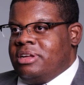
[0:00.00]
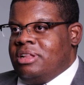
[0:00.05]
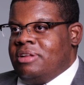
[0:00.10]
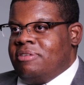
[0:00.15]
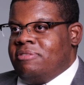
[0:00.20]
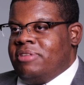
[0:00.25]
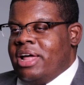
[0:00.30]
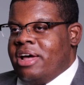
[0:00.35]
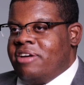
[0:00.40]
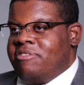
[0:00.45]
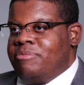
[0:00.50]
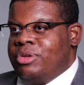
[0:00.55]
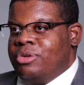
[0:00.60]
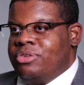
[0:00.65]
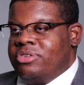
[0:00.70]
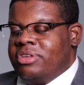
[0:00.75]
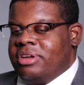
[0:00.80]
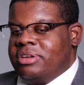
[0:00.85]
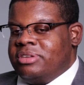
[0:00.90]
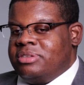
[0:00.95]
I love live
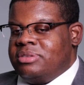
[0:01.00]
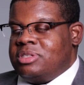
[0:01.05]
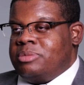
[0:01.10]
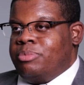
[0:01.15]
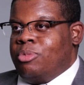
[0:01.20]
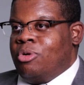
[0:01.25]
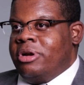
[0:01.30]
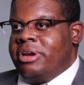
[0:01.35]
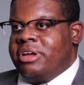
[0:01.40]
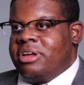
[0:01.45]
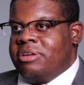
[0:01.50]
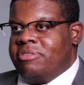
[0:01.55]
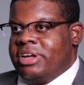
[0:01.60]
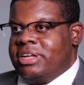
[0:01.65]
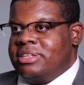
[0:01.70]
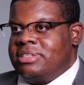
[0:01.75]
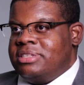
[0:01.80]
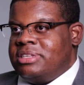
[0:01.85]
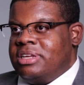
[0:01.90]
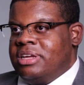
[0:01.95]
music, sporting
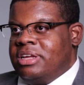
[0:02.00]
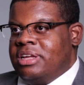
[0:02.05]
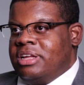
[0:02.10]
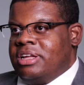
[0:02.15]
events.